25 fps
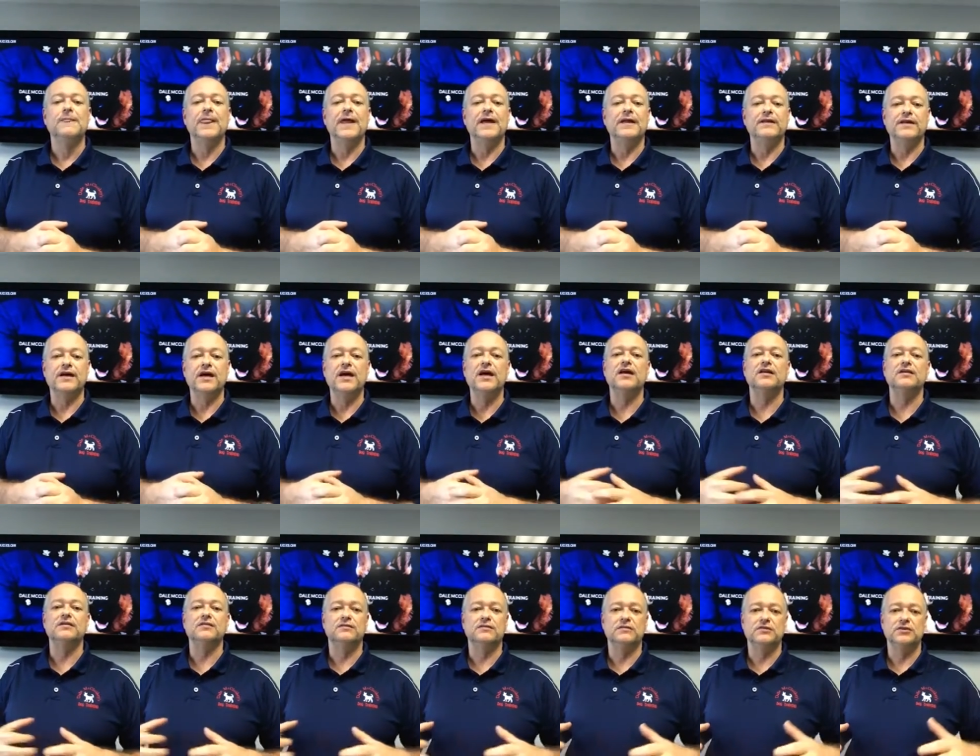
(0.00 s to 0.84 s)
and
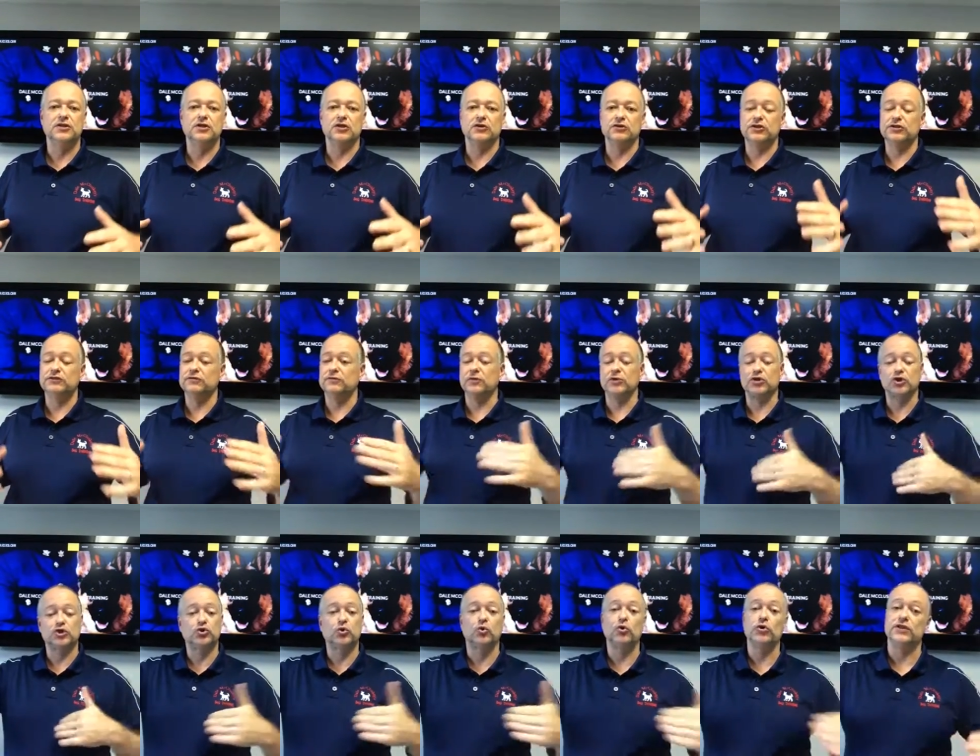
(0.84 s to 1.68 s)
then just from a
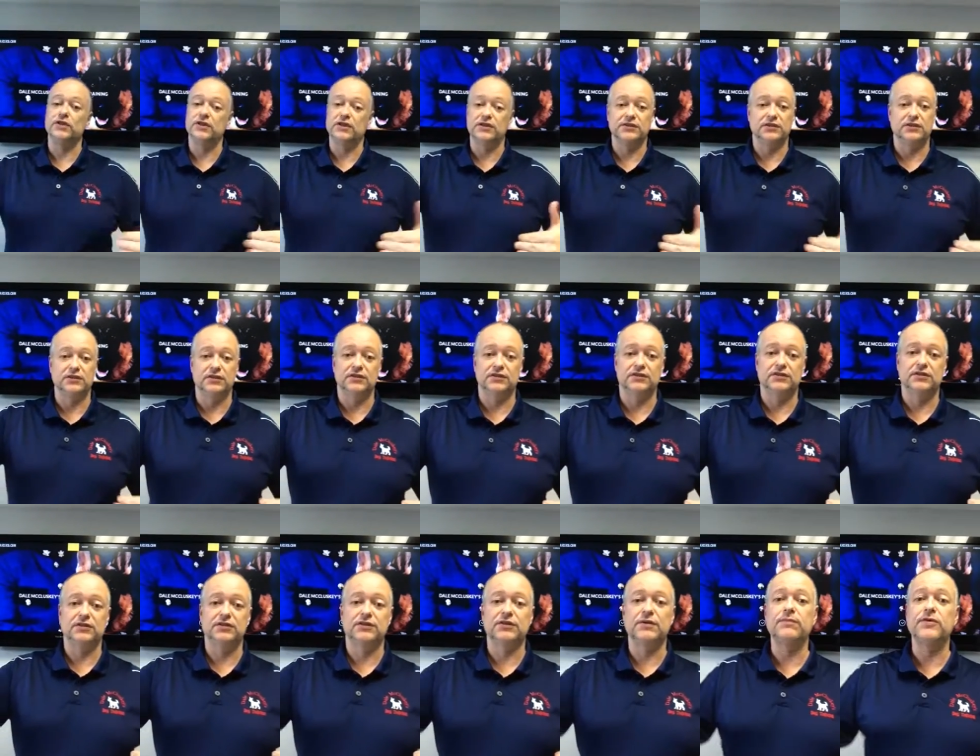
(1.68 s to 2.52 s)
short distance.
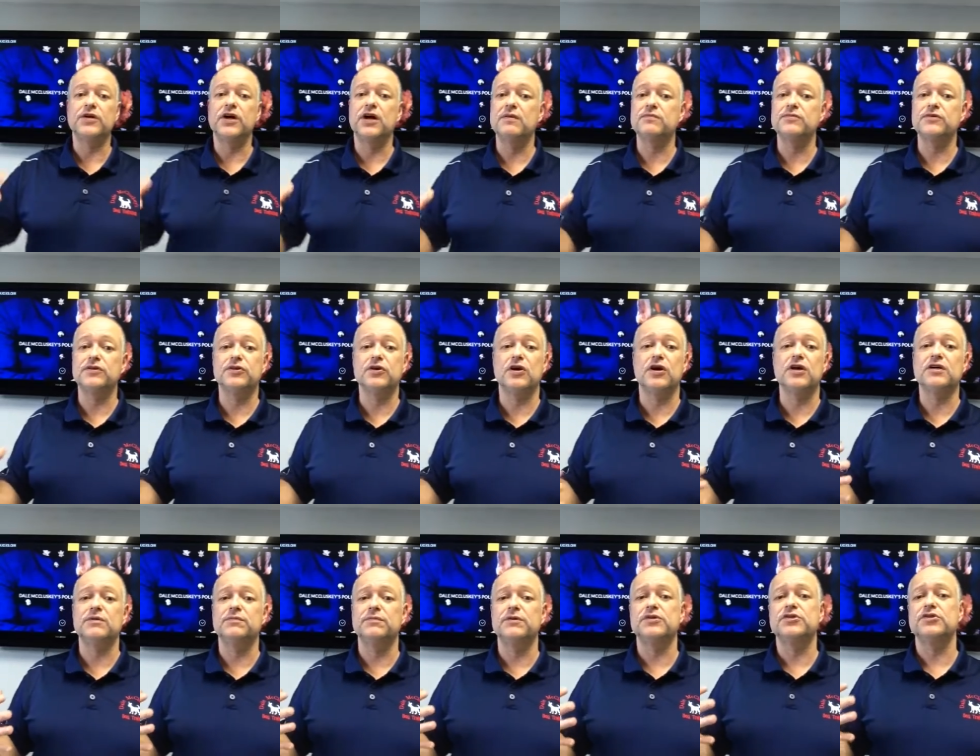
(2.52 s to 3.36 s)
Because sometimes the dog
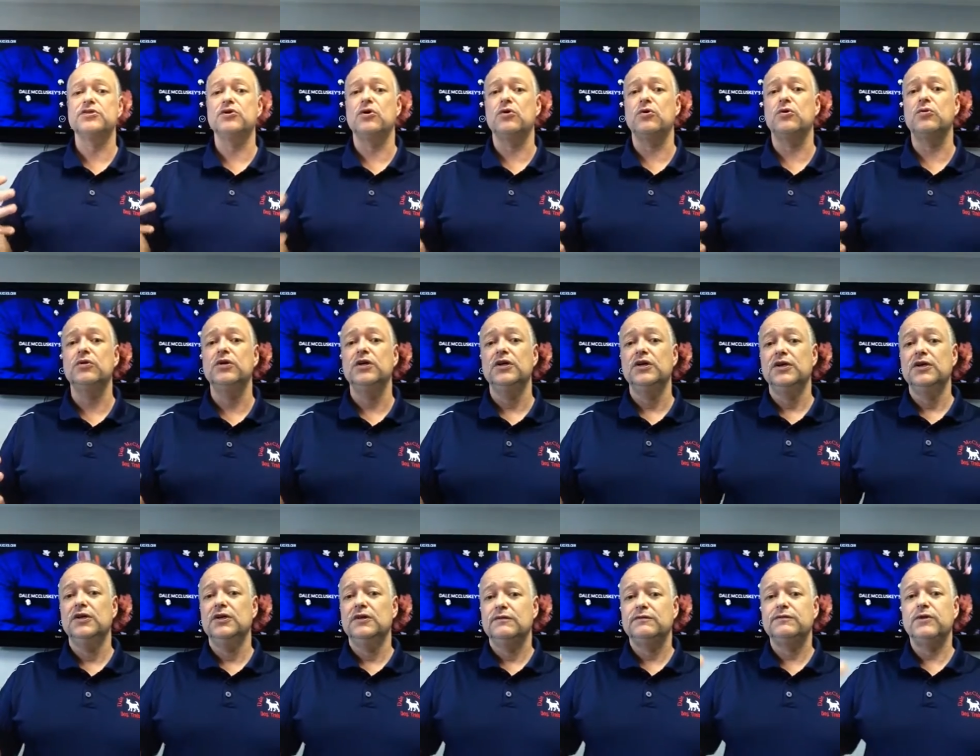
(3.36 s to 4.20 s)
can be so
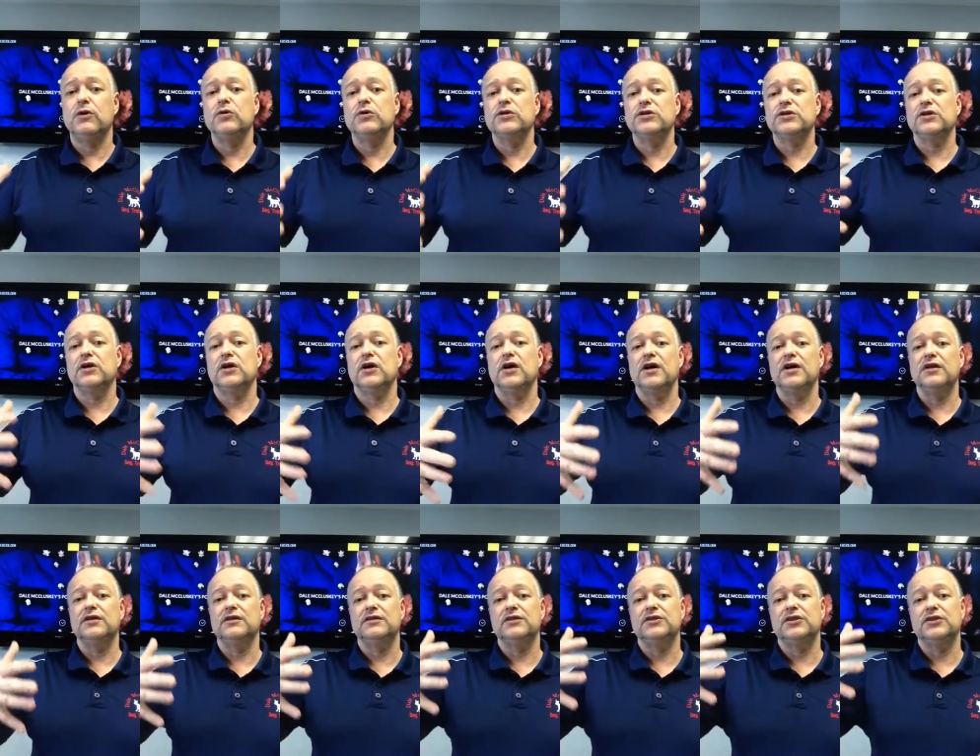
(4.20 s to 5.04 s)
focused
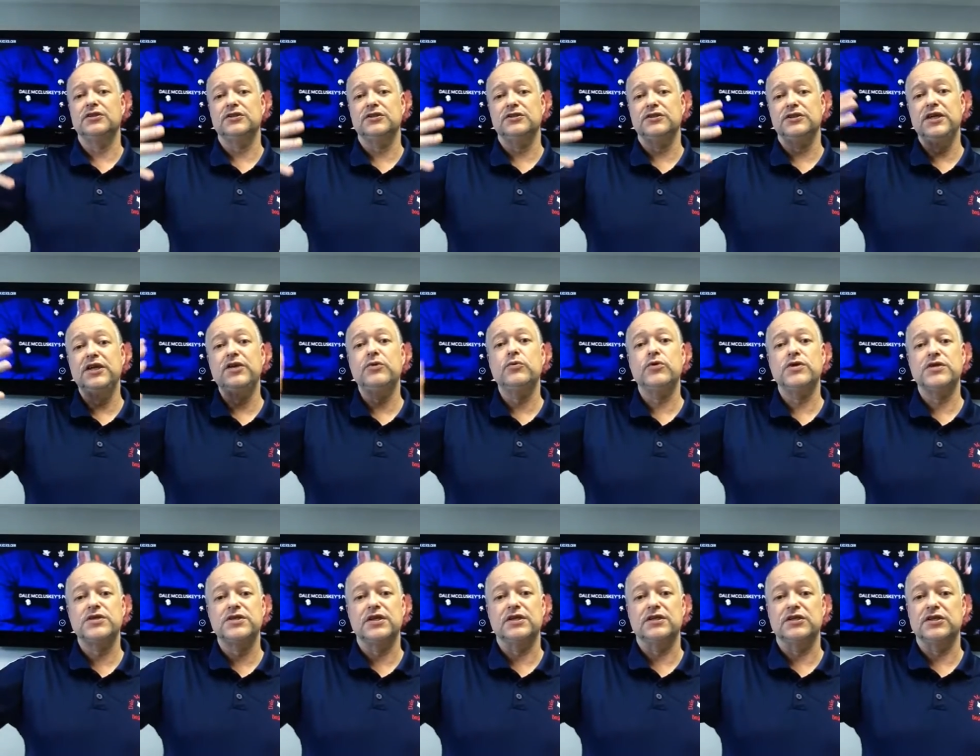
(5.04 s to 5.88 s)
on just
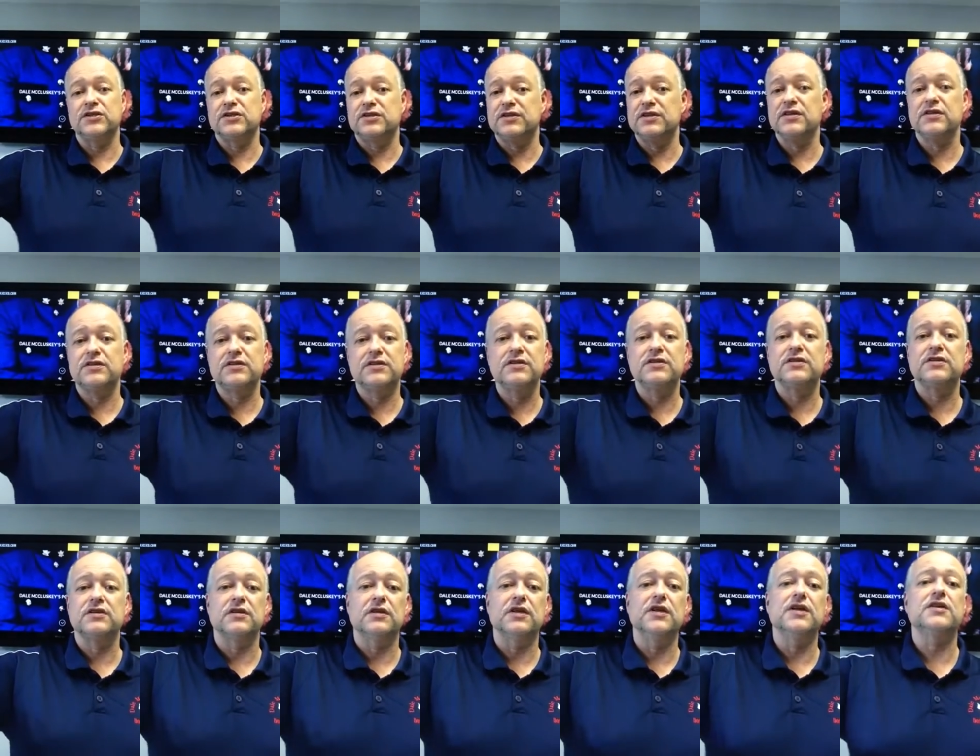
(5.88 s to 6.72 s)
sequencing, just
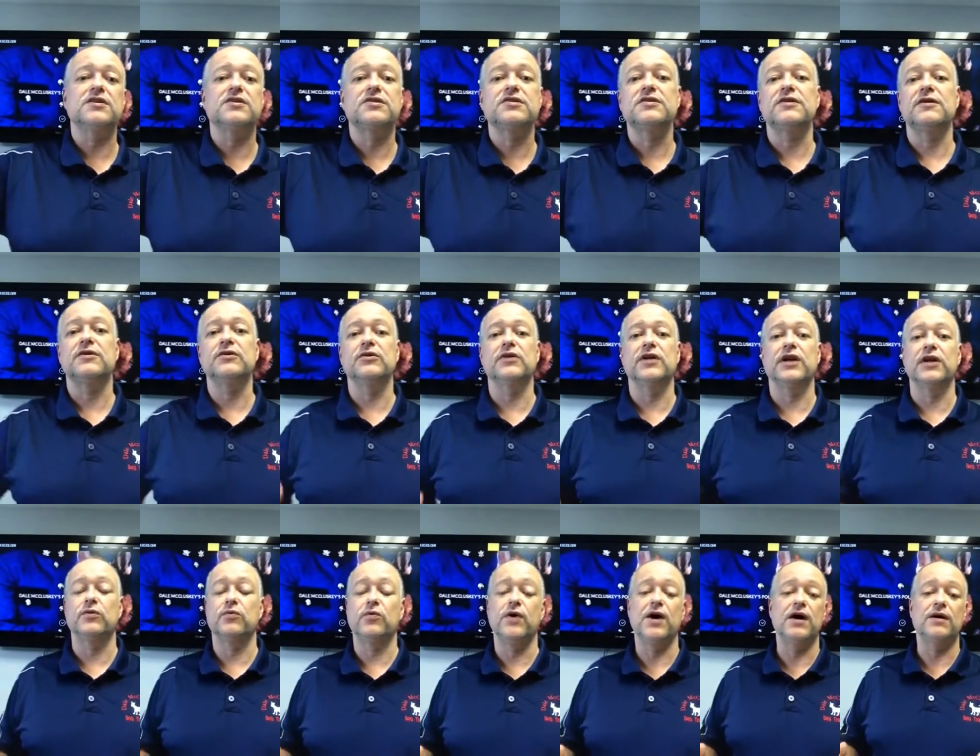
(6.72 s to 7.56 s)
this, and this, and you're
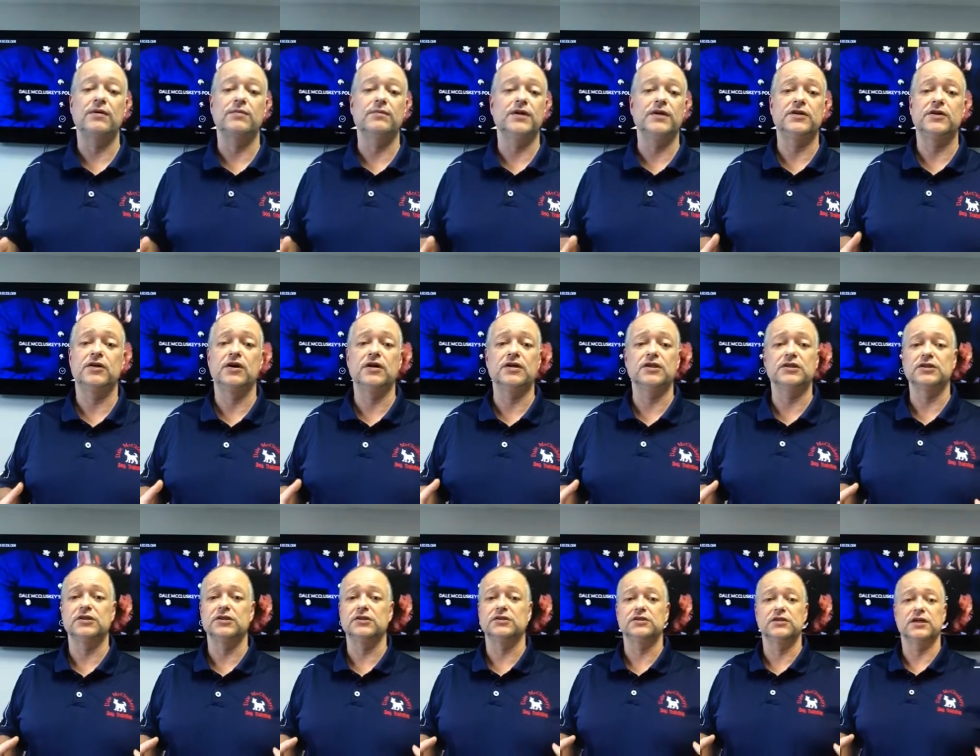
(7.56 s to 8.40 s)
like, wow, my dog is
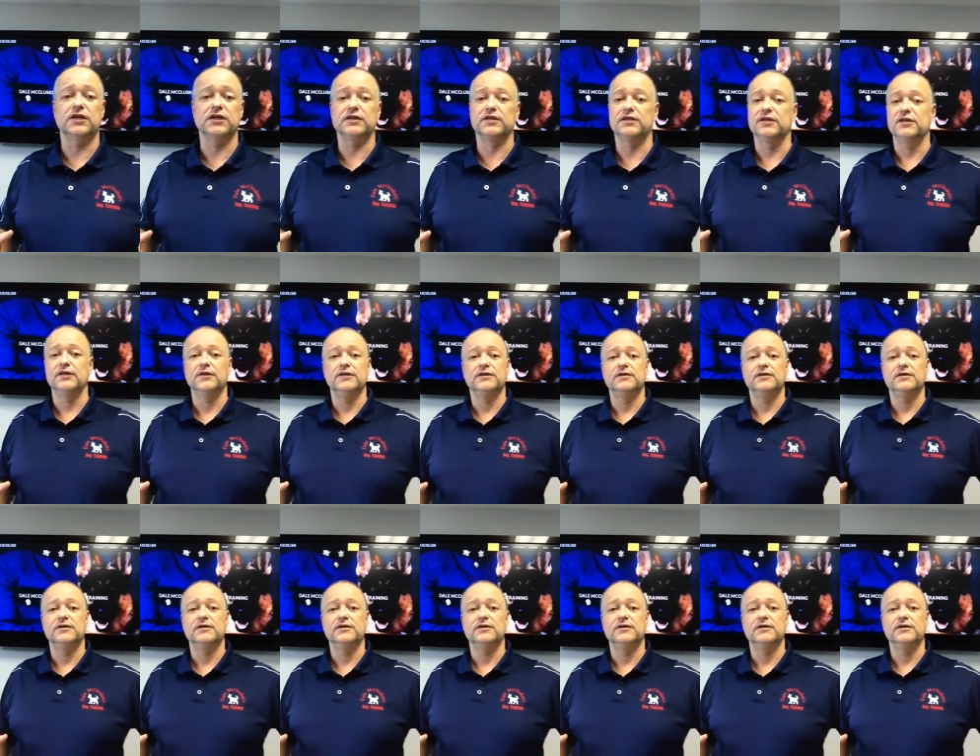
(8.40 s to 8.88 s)
just like,